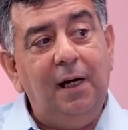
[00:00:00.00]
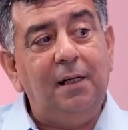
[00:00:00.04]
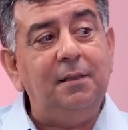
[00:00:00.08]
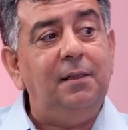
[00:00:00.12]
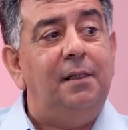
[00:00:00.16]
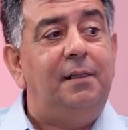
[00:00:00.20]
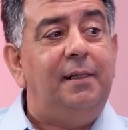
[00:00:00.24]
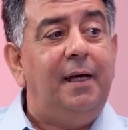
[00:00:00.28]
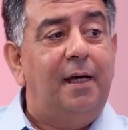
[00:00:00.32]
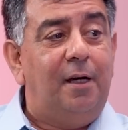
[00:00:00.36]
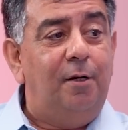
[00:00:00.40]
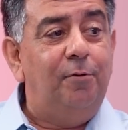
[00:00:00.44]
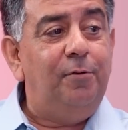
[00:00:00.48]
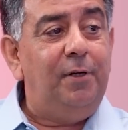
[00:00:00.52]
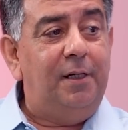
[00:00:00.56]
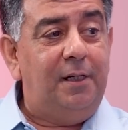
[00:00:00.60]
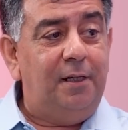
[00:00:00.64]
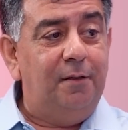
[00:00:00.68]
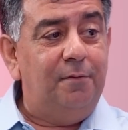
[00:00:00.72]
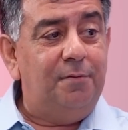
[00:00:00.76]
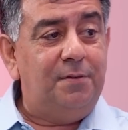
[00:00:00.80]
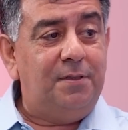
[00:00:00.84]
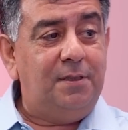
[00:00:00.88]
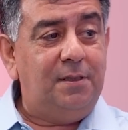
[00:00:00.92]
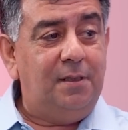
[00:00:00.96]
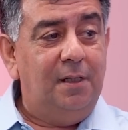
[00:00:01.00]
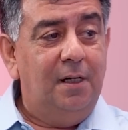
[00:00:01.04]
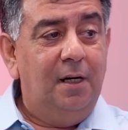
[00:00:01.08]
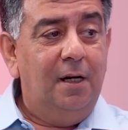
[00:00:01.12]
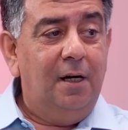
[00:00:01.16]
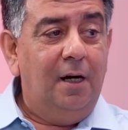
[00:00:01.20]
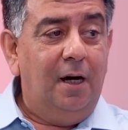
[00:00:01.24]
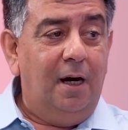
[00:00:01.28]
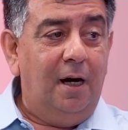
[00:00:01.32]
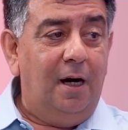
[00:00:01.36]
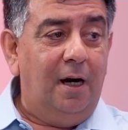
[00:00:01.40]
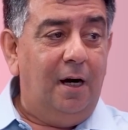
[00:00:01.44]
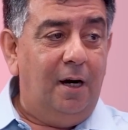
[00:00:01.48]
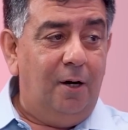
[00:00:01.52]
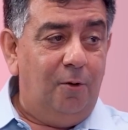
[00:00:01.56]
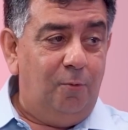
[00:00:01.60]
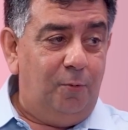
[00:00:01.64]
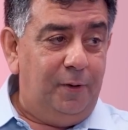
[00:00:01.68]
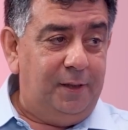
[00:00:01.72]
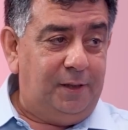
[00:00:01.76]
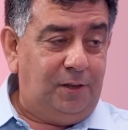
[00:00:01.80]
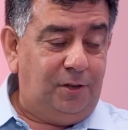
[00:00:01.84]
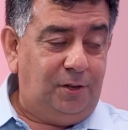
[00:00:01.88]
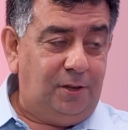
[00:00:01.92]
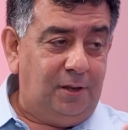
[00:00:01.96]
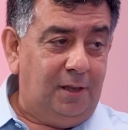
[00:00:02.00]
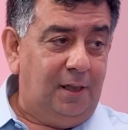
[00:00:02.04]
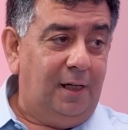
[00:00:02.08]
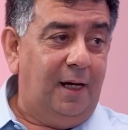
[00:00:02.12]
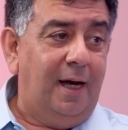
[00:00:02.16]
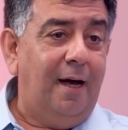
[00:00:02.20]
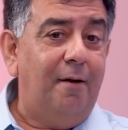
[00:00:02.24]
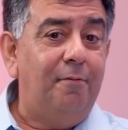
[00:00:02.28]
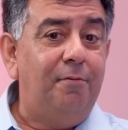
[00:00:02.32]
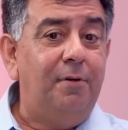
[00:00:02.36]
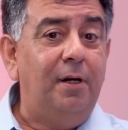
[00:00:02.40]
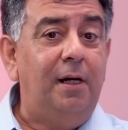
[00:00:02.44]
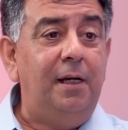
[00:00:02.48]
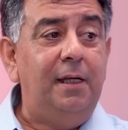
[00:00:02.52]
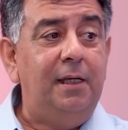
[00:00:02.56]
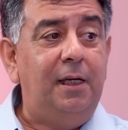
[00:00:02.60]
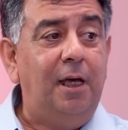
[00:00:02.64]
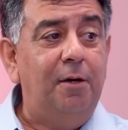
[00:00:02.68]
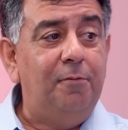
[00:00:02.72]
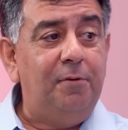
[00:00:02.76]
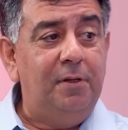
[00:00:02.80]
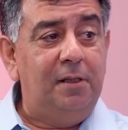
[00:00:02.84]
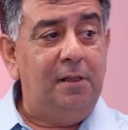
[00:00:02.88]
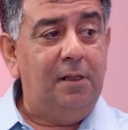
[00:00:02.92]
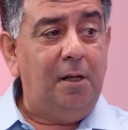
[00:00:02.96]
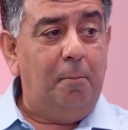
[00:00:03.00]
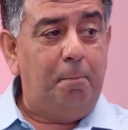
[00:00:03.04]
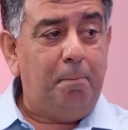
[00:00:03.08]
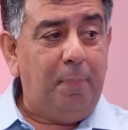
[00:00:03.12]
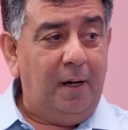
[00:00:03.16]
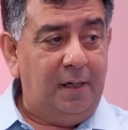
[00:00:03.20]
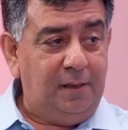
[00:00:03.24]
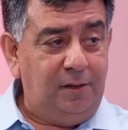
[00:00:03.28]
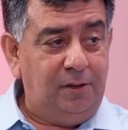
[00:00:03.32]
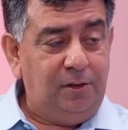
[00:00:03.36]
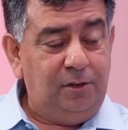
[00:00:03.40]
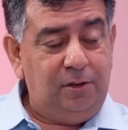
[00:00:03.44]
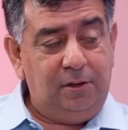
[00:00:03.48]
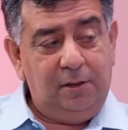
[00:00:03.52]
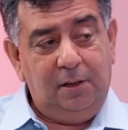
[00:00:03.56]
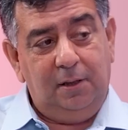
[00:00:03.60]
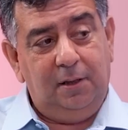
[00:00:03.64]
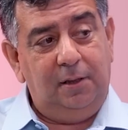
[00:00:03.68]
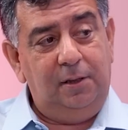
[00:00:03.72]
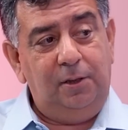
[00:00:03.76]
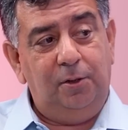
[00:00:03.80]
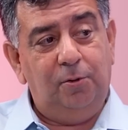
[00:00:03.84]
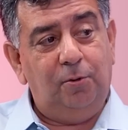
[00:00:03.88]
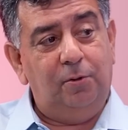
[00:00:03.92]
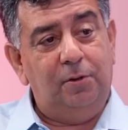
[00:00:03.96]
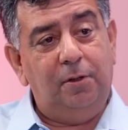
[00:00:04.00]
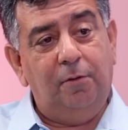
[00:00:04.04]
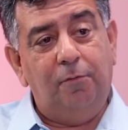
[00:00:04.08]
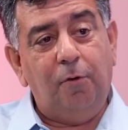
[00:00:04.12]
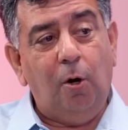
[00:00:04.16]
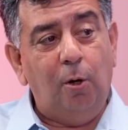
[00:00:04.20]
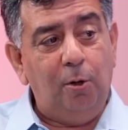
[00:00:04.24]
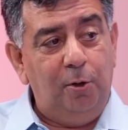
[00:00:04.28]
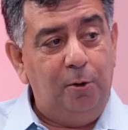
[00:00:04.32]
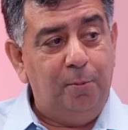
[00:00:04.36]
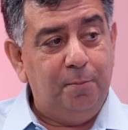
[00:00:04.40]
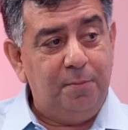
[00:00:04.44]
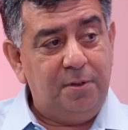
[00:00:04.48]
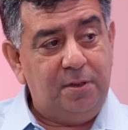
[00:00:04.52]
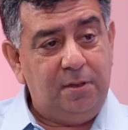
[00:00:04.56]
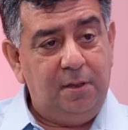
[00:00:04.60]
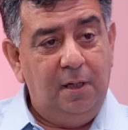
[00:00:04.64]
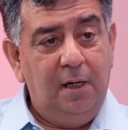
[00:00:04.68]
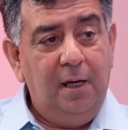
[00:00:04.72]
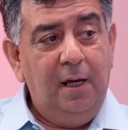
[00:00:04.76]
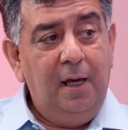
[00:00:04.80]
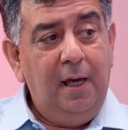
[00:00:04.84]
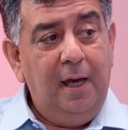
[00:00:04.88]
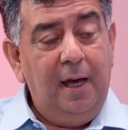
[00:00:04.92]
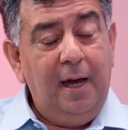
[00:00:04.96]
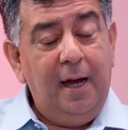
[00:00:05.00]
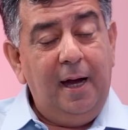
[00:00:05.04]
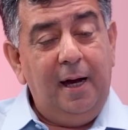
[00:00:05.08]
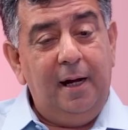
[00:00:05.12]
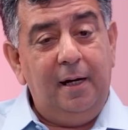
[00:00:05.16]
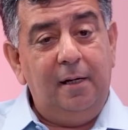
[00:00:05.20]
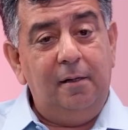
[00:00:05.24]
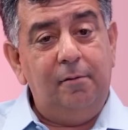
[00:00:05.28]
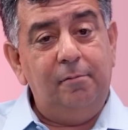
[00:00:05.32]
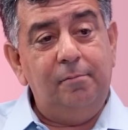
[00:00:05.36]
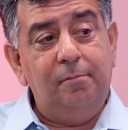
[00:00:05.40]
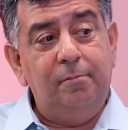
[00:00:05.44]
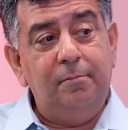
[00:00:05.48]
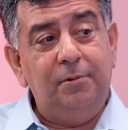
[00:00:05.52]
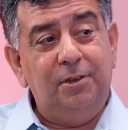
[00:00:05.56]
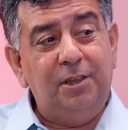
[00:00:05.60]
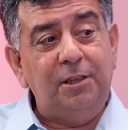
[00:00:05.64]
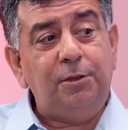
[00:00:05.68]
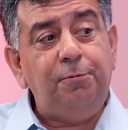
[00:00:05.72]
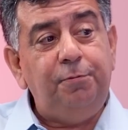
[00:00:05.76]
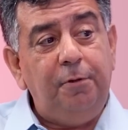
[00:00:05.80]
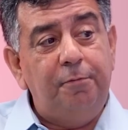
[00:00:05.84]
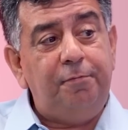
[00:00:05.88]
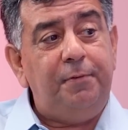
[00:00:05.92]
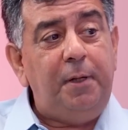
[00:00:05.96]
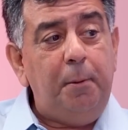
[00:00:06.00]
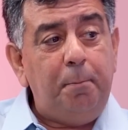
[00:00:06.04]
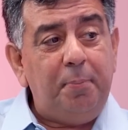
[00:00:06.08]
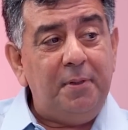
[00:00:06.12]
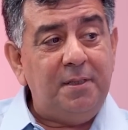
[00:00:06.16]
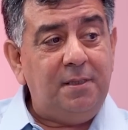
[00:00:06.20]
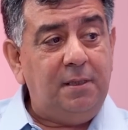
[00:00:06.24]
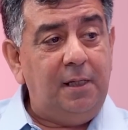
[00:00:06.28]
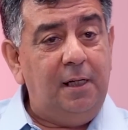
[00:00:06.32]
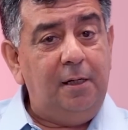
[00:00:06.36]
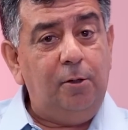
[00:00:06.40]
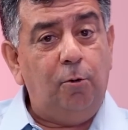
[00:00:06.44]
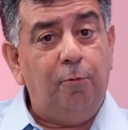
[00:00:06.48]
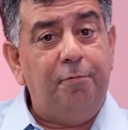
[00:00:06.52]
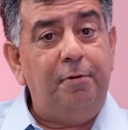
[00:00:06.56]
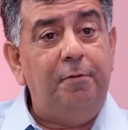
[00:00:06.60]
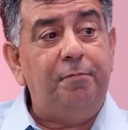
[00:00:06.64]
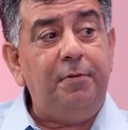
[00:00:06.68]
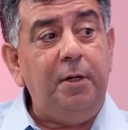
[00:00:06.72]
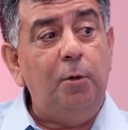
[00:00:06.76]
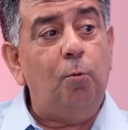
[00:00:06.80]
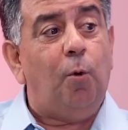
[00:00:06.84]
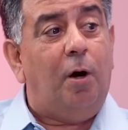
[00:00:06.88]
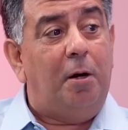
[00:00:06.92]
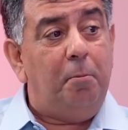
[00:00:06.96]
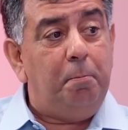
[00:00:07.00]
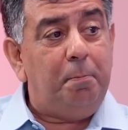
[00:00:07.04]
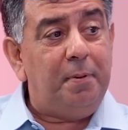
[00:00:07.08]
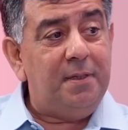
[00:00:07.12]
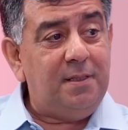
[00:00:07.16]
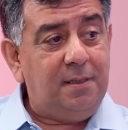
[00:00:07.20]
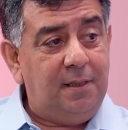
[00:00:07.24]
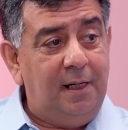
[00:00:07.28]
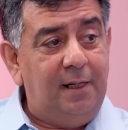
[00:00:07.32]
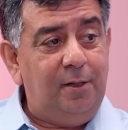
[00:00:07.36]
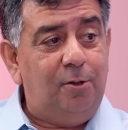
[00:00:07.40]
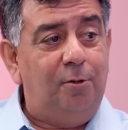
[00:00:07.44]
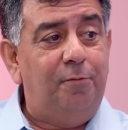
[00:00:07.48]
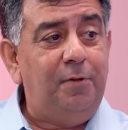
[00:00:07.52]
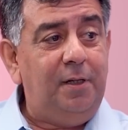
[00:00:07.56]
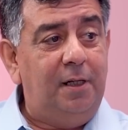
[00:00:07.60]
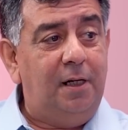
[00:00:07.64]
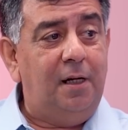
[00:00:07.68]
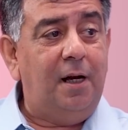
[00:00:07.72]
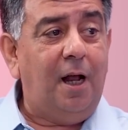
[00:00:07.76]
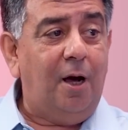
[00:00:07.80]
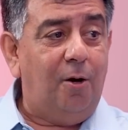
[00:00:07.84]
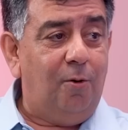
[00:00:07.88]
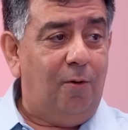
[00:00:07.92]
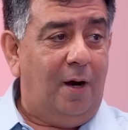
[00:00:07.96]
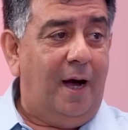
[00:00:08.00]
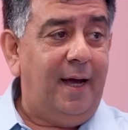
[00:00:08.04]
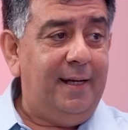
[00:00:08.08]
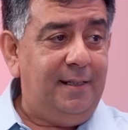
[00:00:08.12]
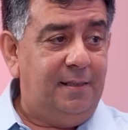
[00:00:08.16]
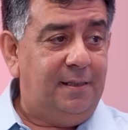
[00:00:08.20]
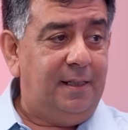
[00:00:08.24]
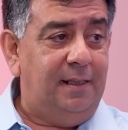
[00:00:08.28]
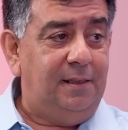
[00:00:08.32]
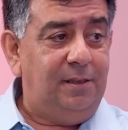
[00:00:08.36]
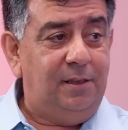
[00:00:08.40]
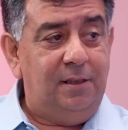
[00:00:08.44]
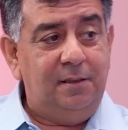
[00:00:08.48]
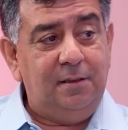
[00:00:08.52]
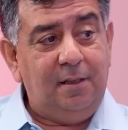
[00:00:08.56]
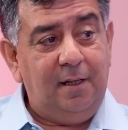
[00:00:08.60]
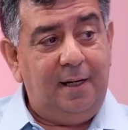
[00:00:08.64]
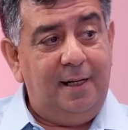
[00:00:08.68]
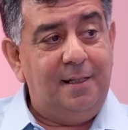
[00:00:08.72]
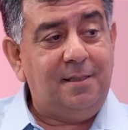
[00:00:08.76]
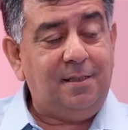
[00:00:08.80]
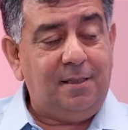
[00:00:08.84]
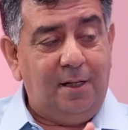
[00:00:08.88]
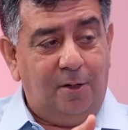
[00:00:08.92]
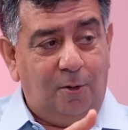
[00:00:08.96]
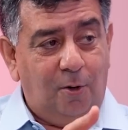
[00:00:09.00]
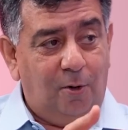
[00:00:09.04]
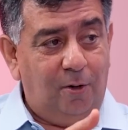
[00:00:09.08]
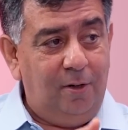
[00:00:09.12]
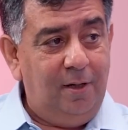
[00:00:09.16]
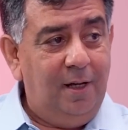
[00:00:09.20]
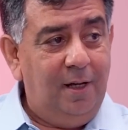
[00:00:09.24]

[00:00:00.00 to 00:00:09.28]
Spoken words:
other derivatives, which have really given the Punch, the volumes. And just 50% or 51% of it are now ICE engines. The rest are all